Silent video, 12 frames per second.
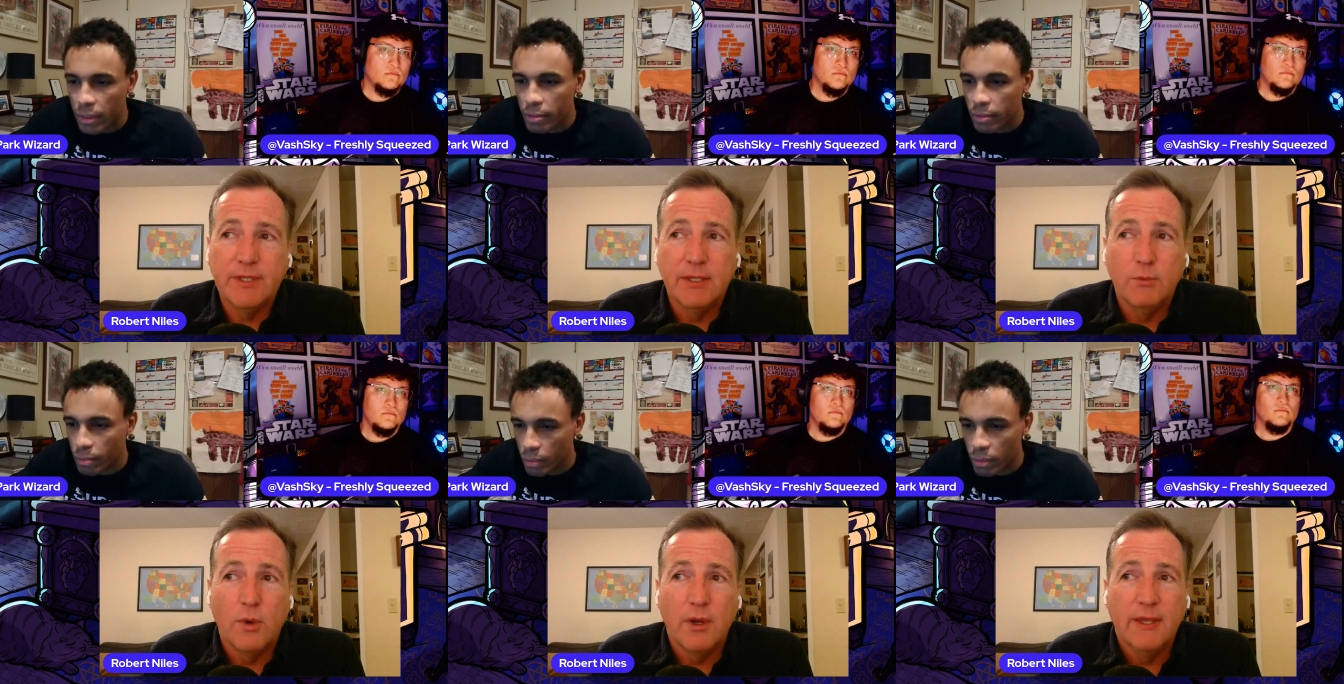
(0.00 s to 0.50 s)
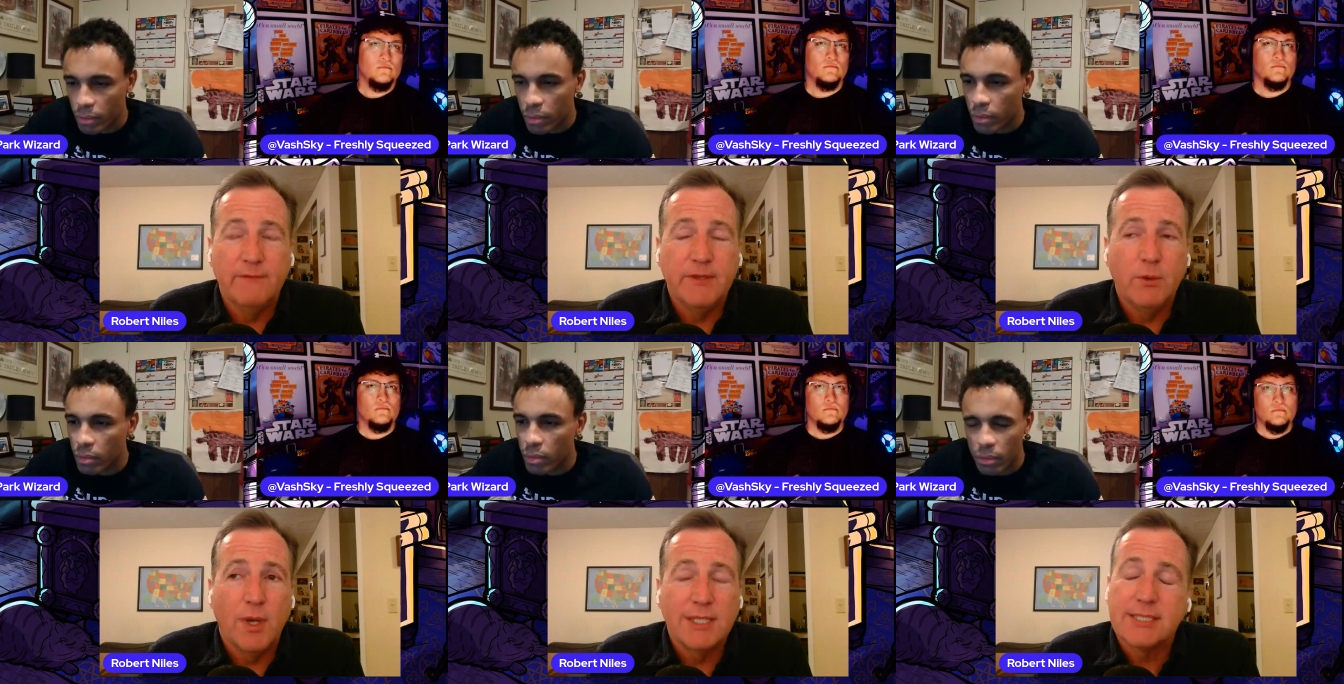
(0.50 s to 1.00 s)
Speaker 1: it, if it
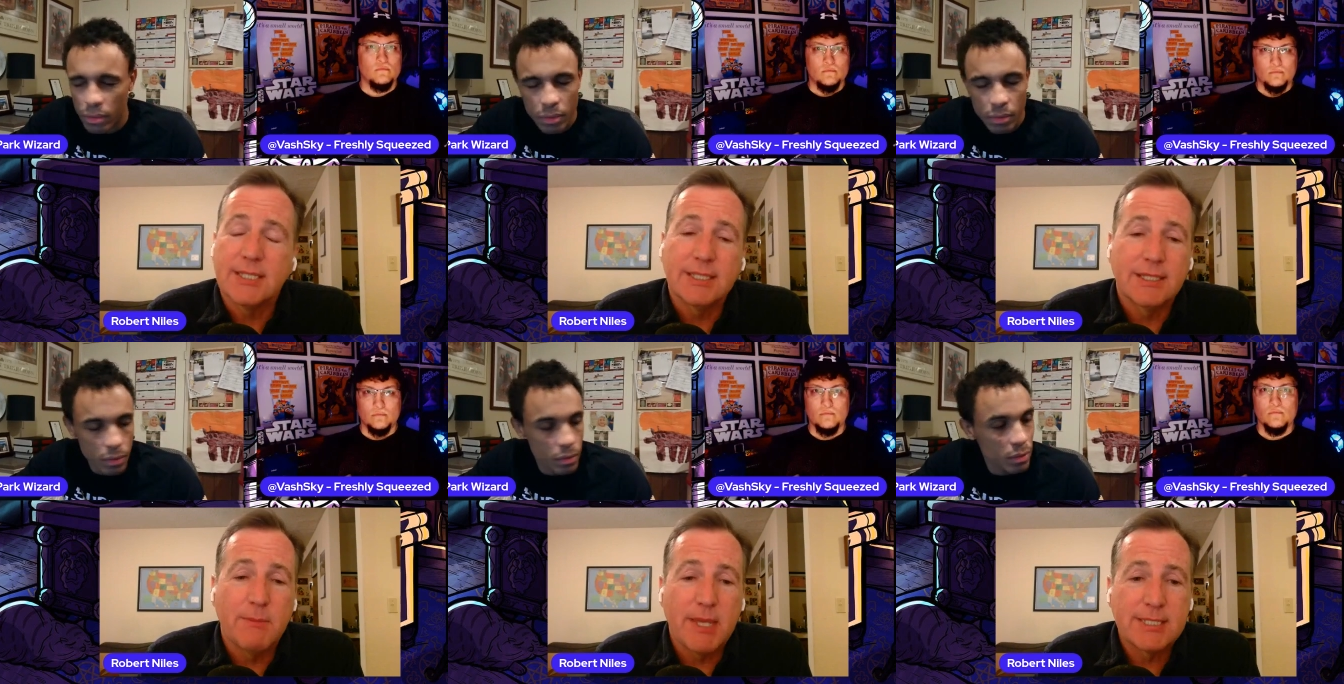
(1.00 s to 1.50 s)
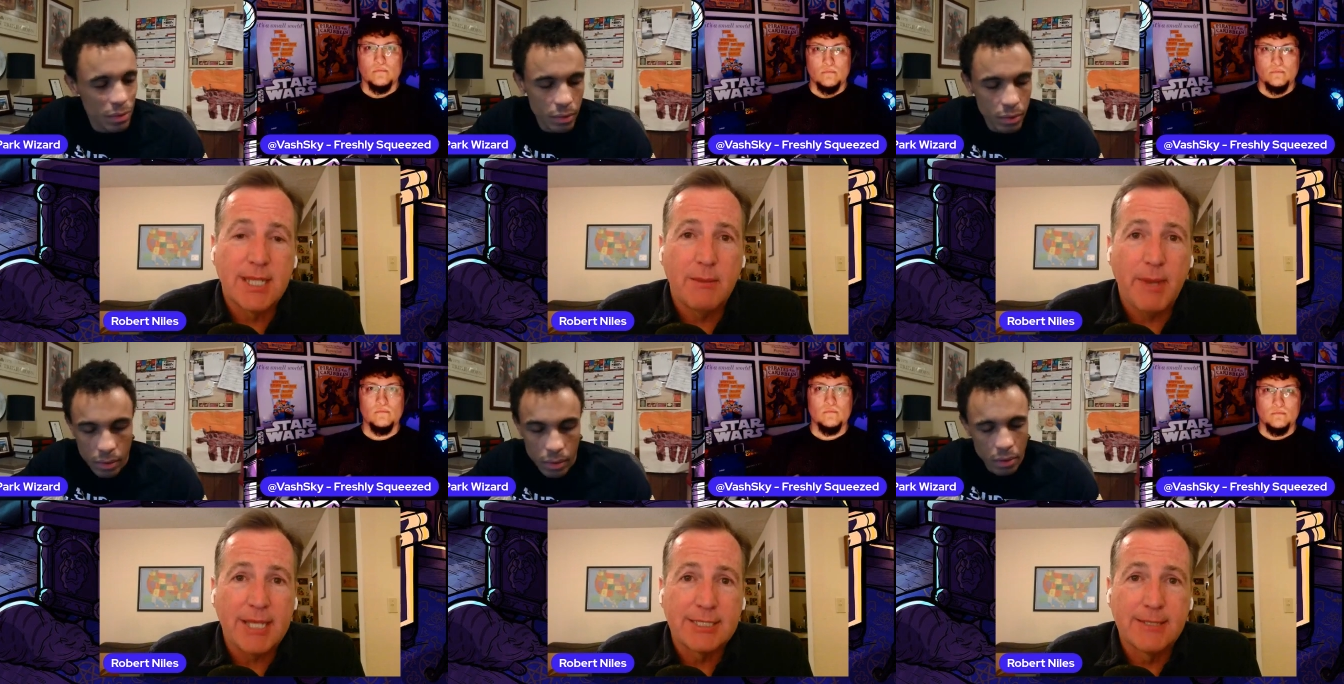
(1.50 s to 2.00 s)
wants to get the best of the
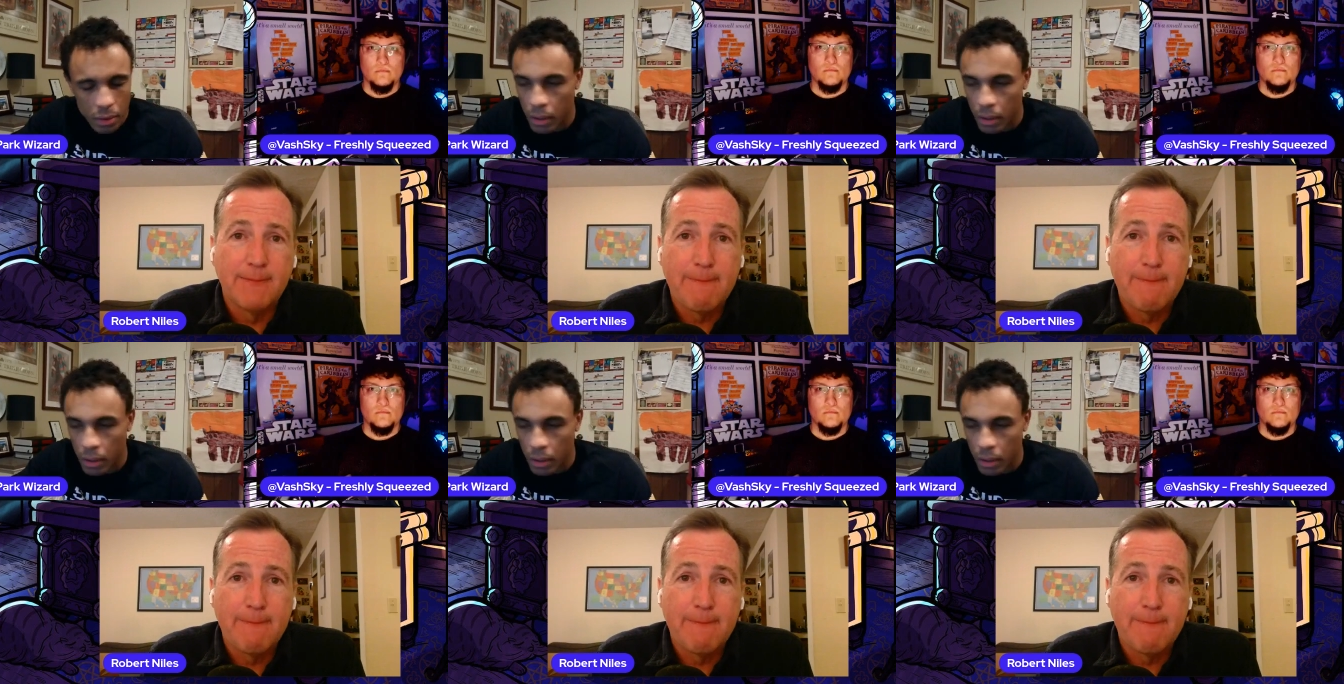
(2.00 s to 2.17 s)
best.